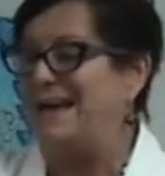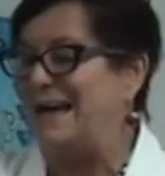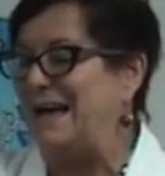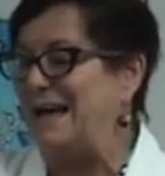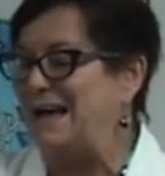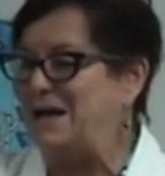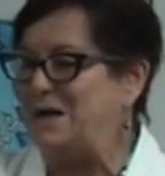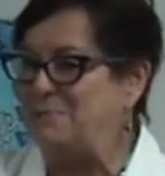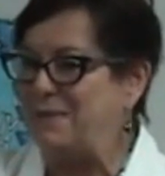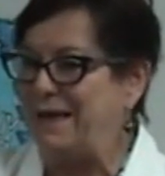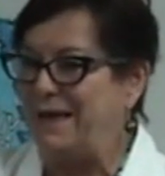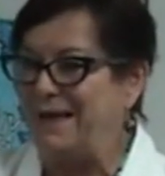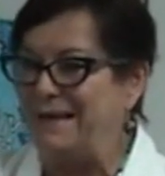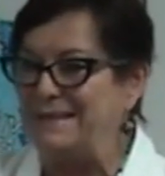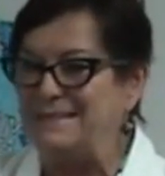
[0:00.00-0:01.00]

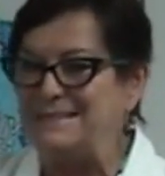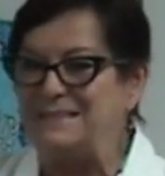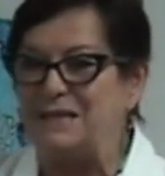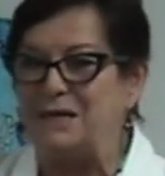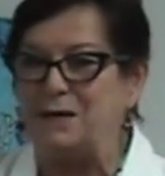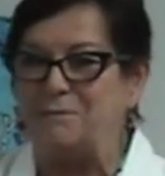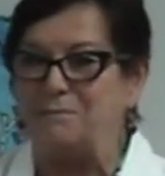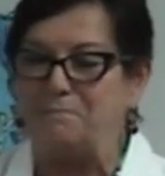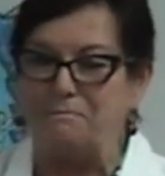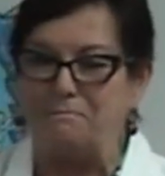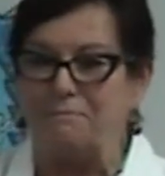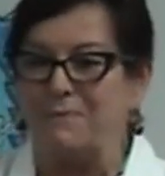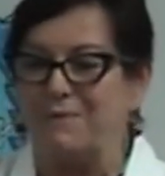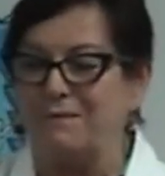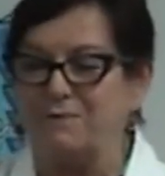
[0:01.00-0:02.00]

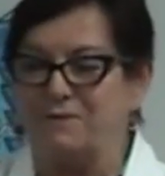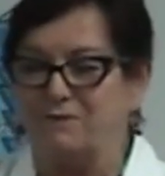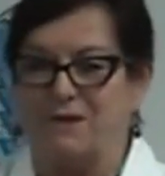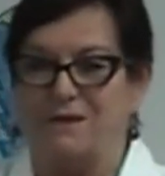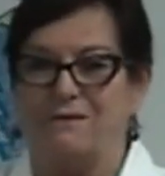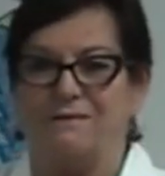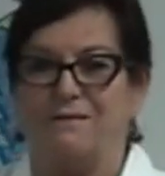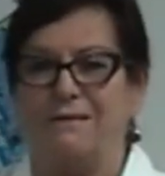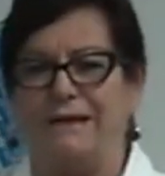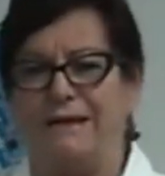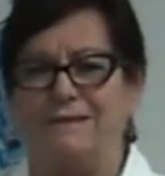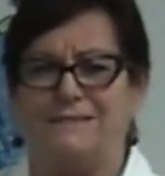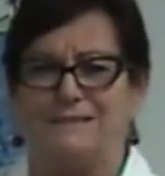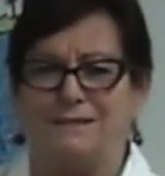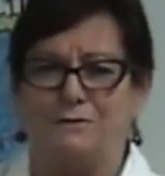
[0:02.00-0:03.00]
We've got
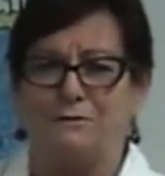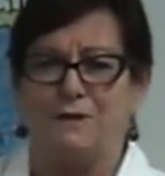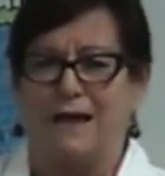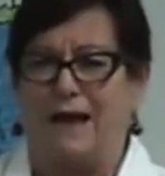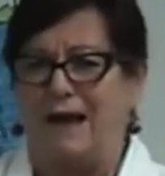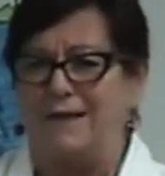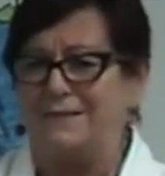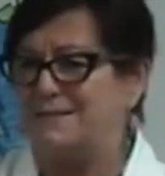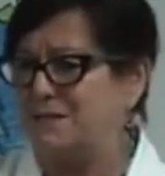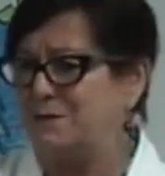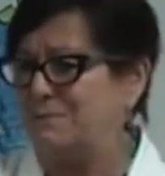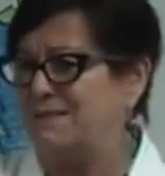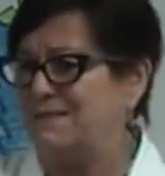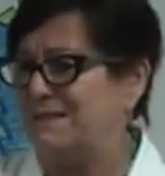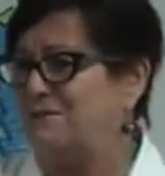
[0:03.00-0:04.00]
little cards that
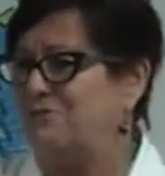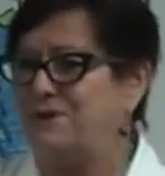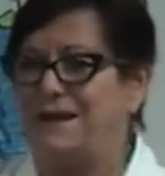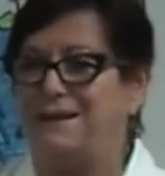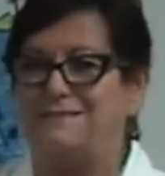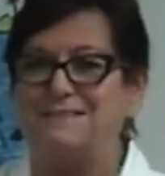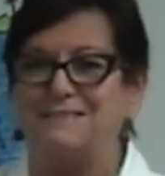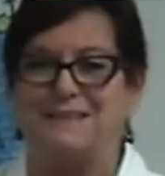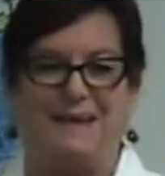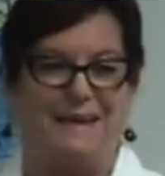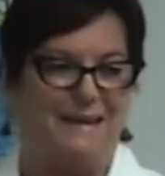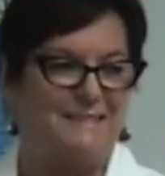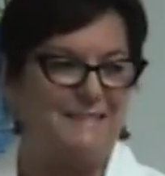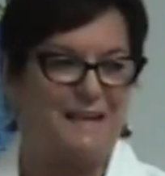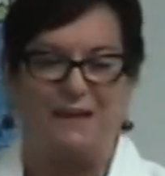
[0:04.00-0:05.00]
we sell
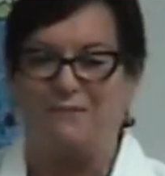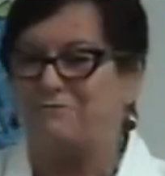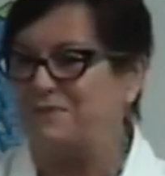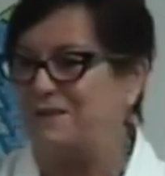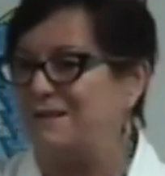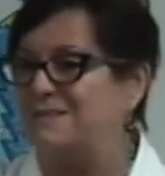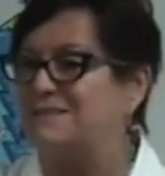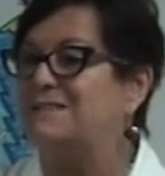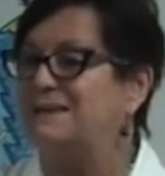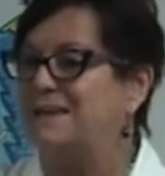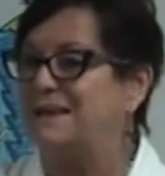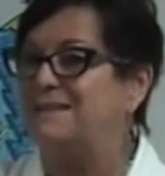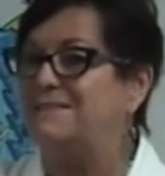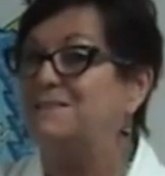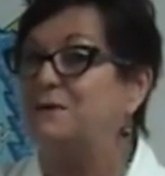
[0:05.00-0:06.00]
downstairs that have feelings and
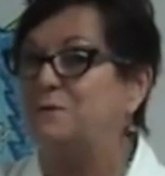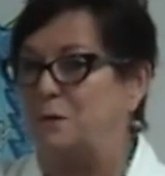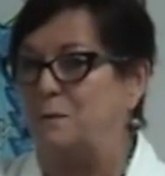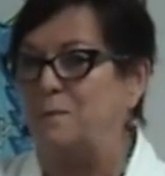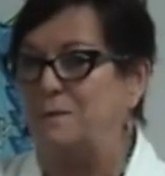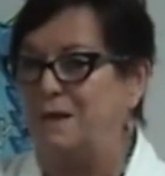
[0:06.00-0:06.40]
needs on them.